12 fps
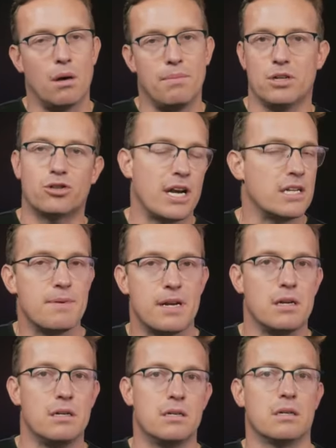being
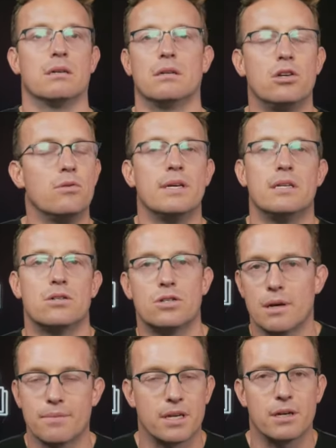transmitted to humans or
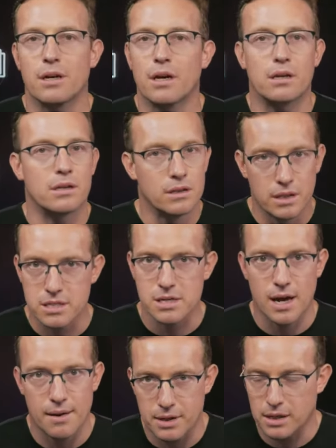something.
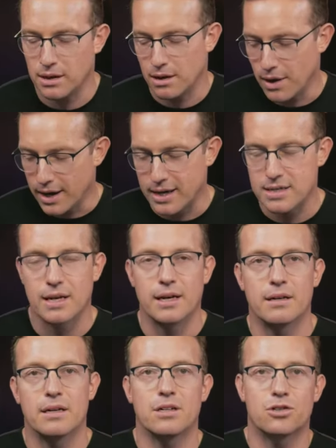Listen, I got to tell
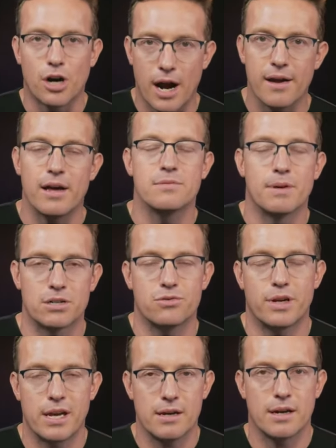you, try as much as
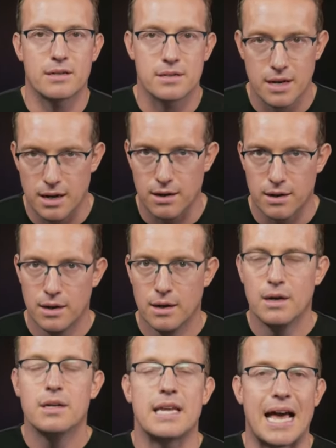we can not to scare
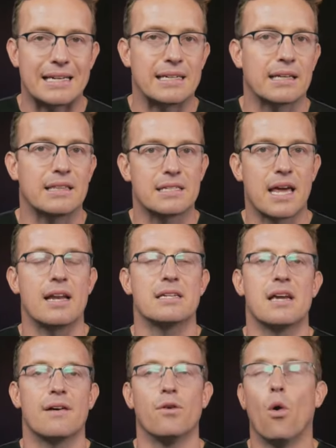tactic this kind of
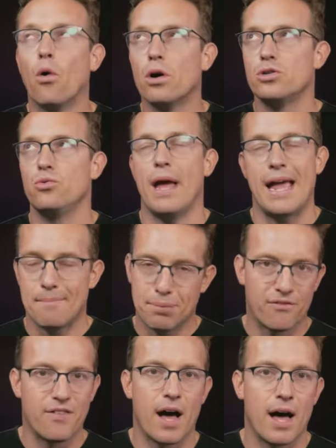stuff or to
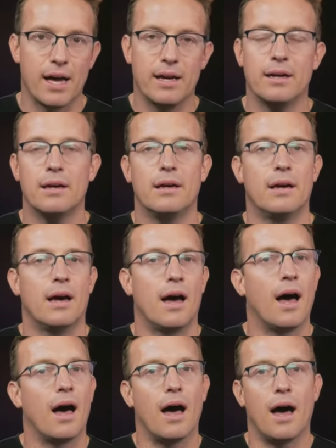amplify
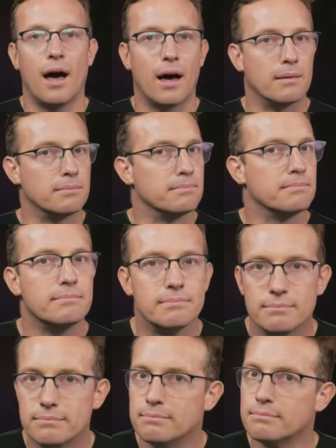the
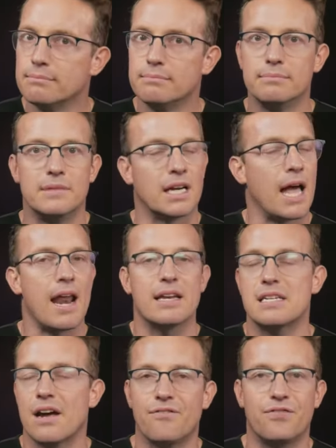kind of
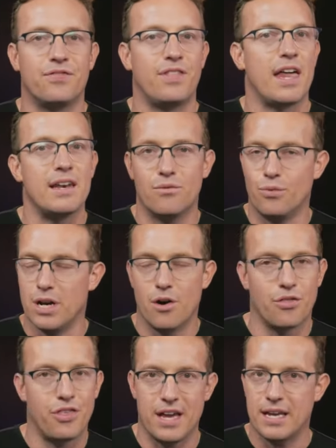stuff that we
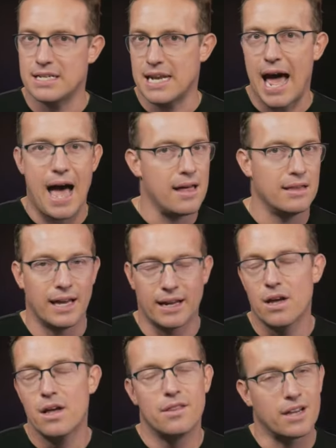don't think is the
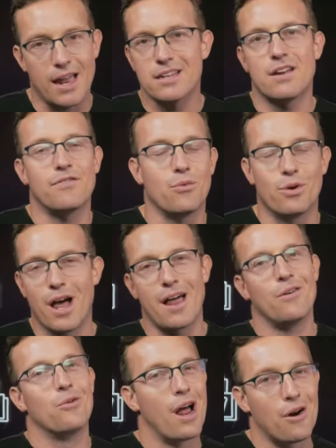kind of stuff that we're
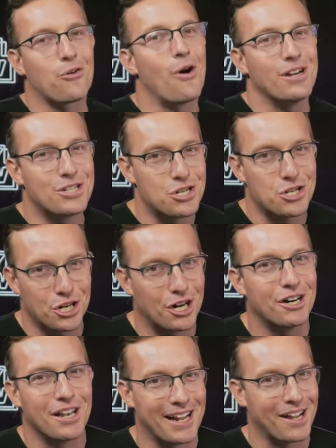not quite
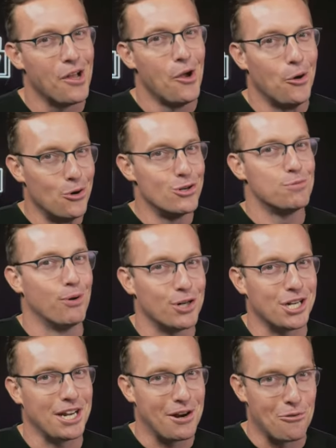sure like who's
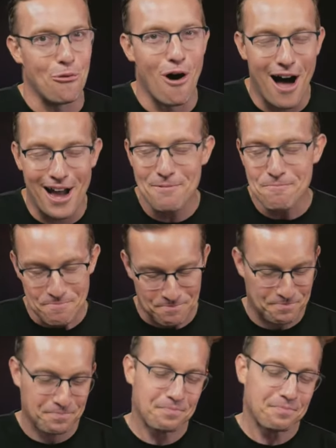pushing it and why.
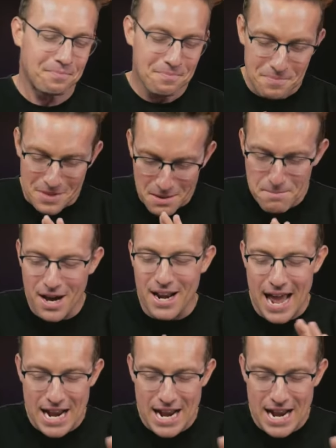But